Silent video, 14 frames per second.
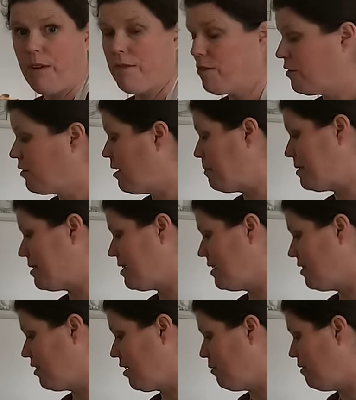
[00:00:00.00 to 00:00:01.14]
I've got a cup of
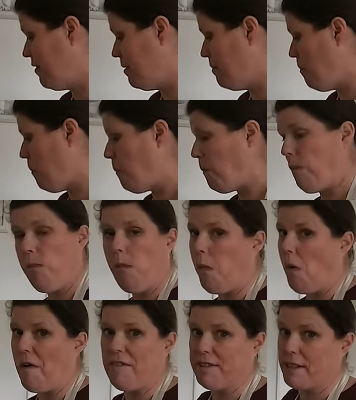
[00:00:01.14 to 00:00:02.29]
tea to go with it.
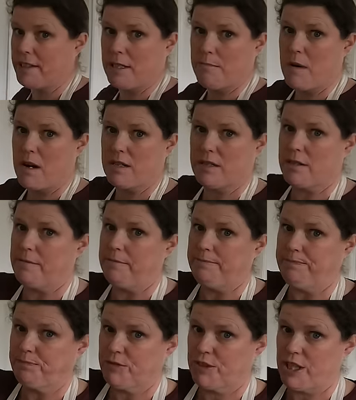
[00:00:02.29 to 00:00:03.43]
I think that's a must.
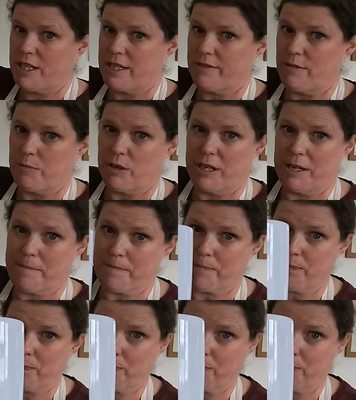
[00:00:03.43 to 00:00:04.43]
Cheers, everybody.